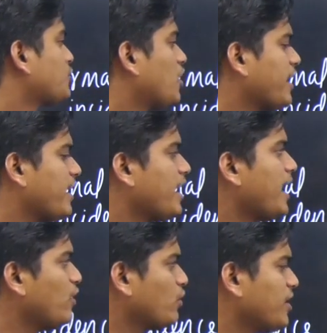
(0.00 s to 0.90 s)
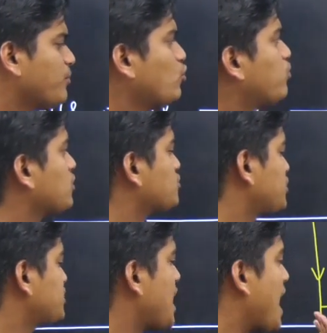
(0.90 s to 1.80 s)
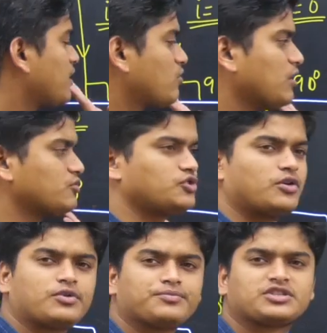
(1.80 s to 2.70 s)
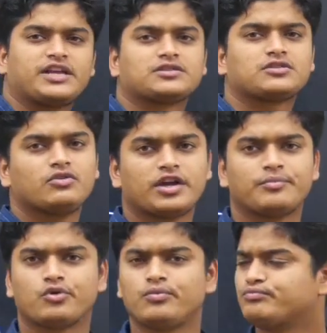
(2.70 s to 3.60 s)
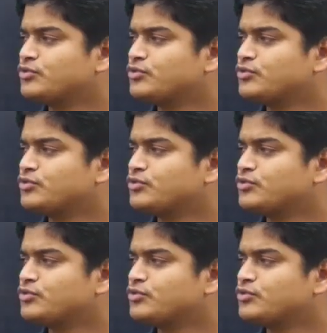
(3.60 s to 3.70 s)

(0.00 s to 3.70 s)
Okay, and you can prove also this R equal to 0 from Snell's law you can prove.